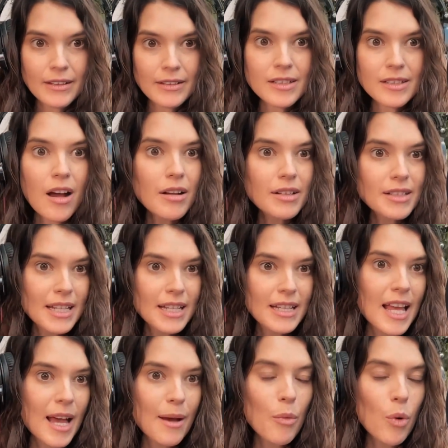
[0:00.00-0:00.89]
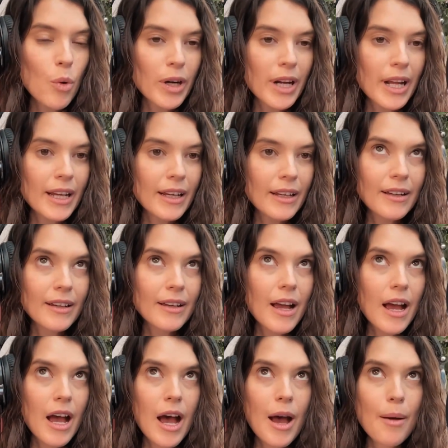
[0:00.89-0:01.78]
starting their
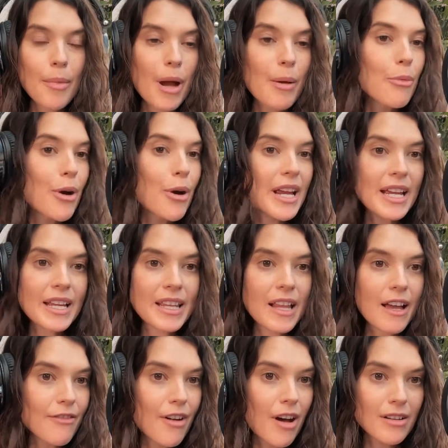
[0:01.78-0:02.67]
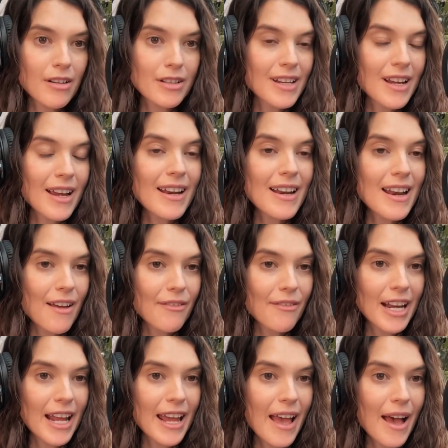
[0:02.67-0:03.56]
morning by breaking their fast at
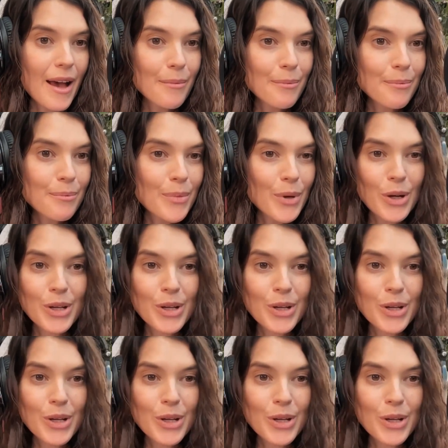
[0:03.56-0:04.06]
11 a.m.